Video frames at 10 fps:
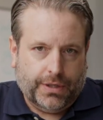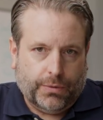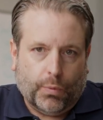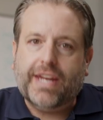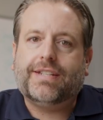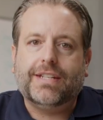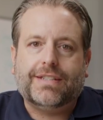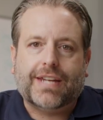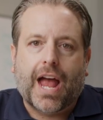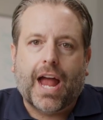Wasted
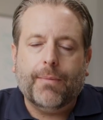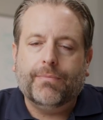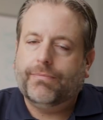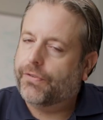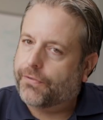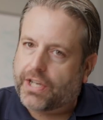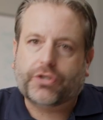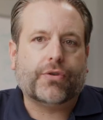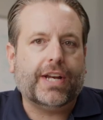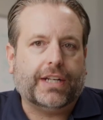time,
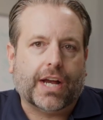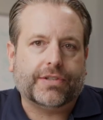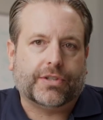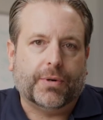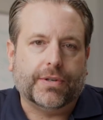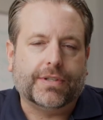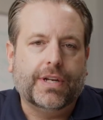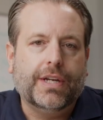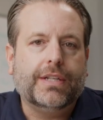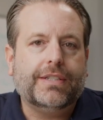frustrated
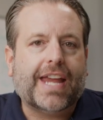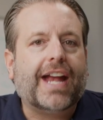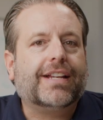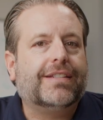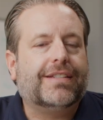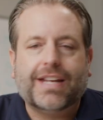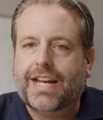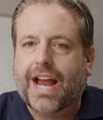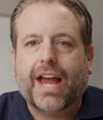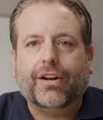customers, techs
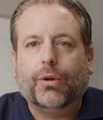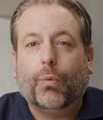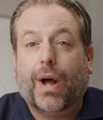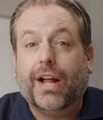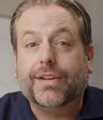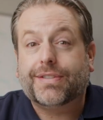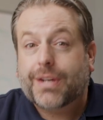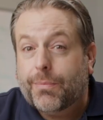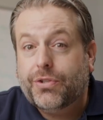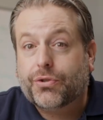sitting idle while
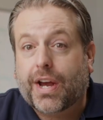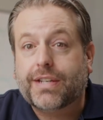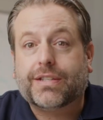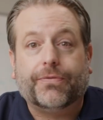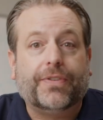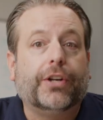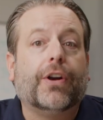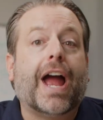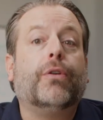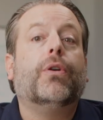someone tries to
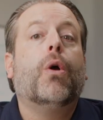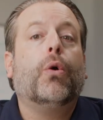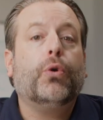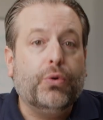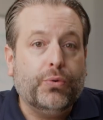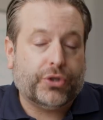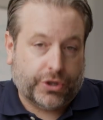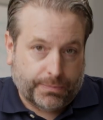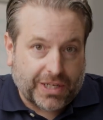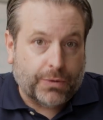figure out who
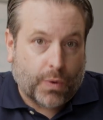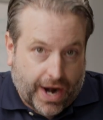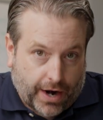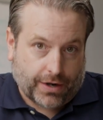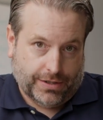should be where.